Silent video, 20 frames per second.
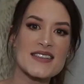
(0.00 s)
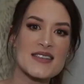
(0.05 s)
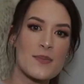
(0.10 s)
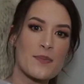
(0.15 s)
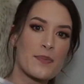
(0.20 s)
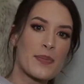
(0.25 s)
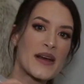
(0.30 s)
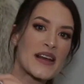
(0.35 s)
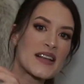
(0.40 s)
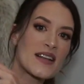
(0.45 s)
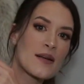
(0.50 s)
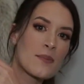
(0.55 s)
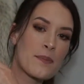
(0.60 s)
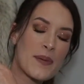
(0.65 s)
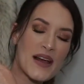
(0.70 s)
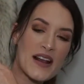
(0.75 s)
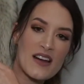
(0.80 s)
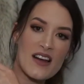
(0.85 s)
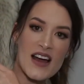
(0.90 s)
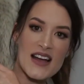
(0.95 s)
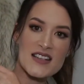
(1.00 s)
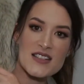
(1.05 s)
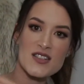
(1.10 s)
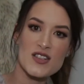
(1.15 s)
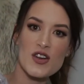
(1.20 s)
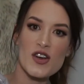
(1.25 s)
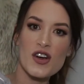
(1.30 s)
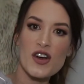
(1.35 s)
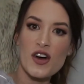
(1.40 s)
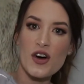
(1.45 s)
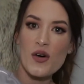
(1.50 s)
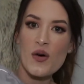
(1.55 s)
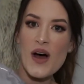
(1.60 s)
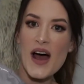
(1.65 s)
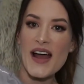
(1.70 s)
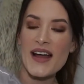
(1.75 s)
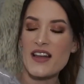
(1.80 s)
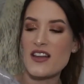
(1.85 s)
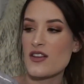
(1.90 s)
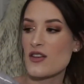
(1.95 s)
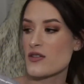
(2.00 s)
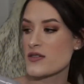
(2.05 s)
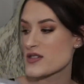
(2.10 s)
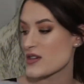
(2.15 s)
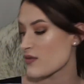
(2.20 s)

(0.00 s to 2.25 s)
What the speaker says: a big nice circle. I can use